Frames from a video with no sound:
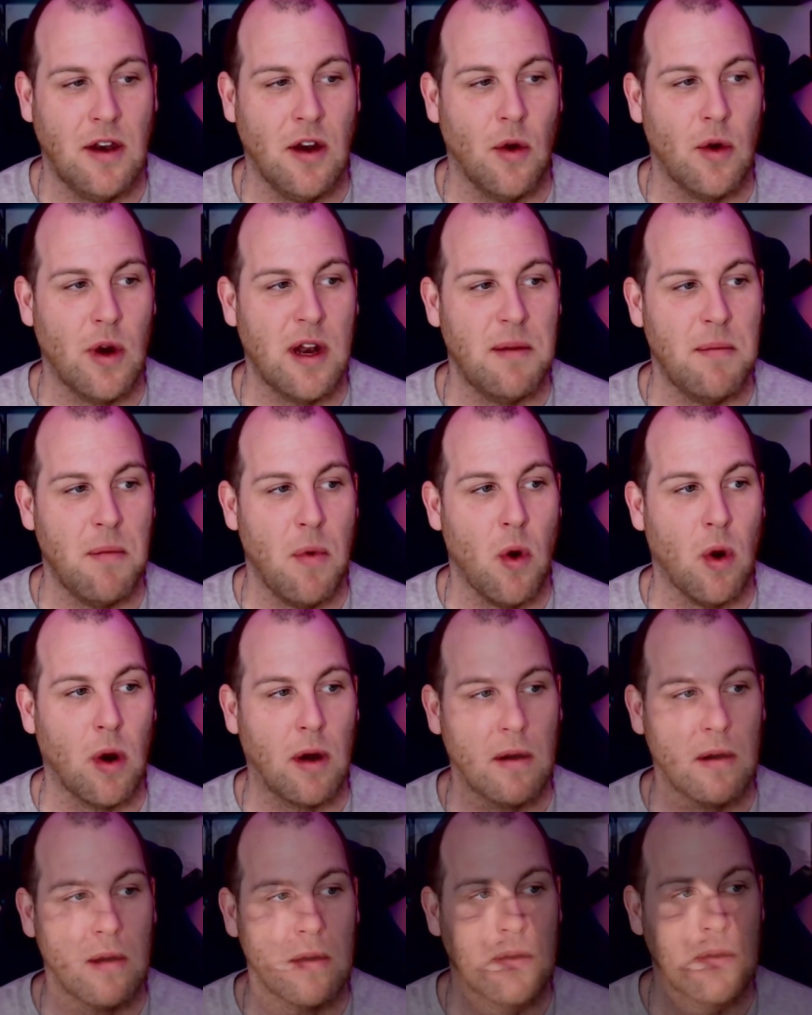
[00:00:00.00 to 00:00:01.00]
I don't
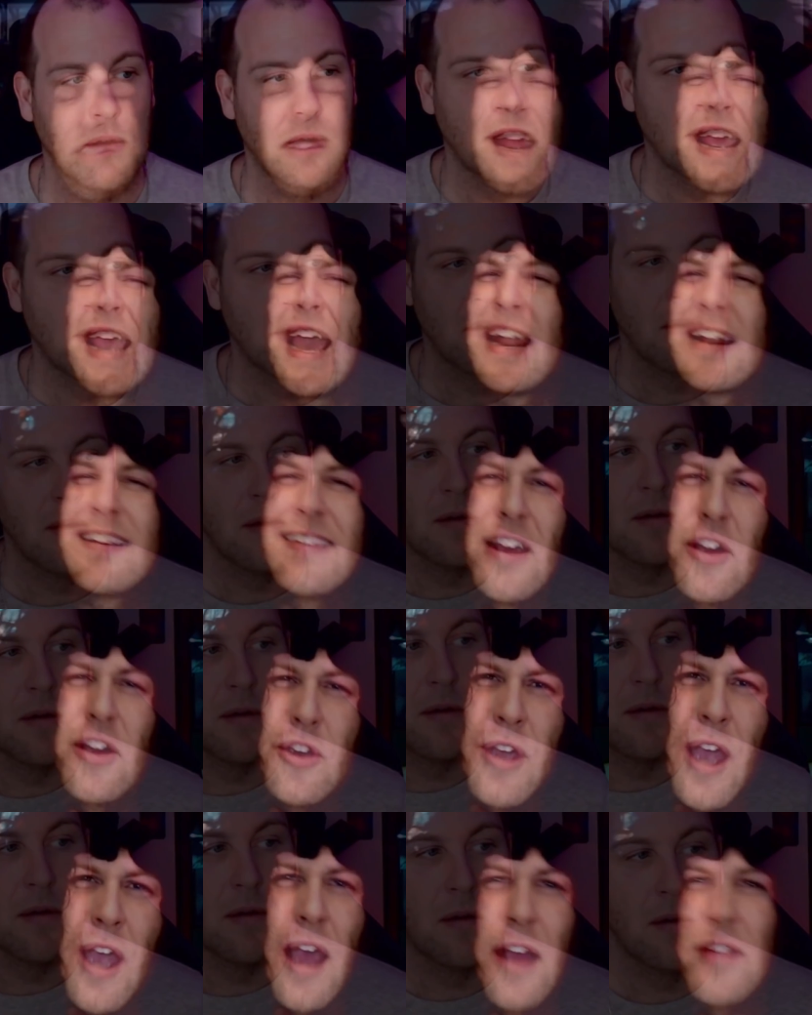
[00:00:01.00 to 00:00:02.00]
anymore. Listen, listen, I gotta
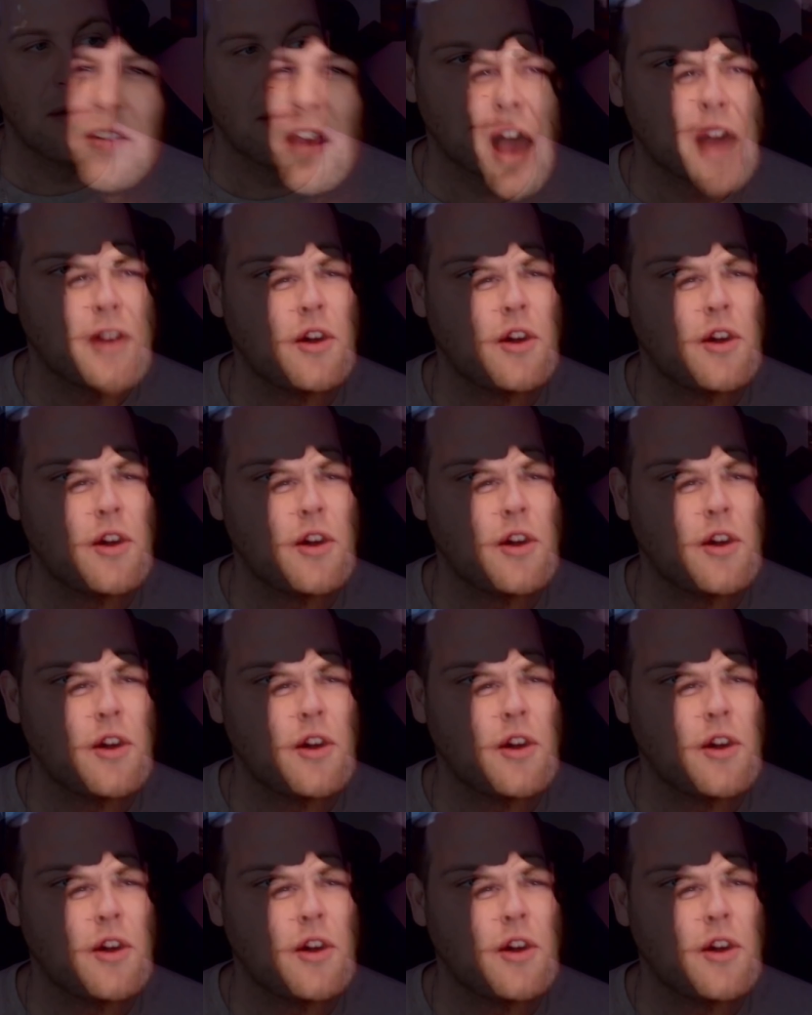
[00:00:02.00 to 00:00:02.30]
tell you guys,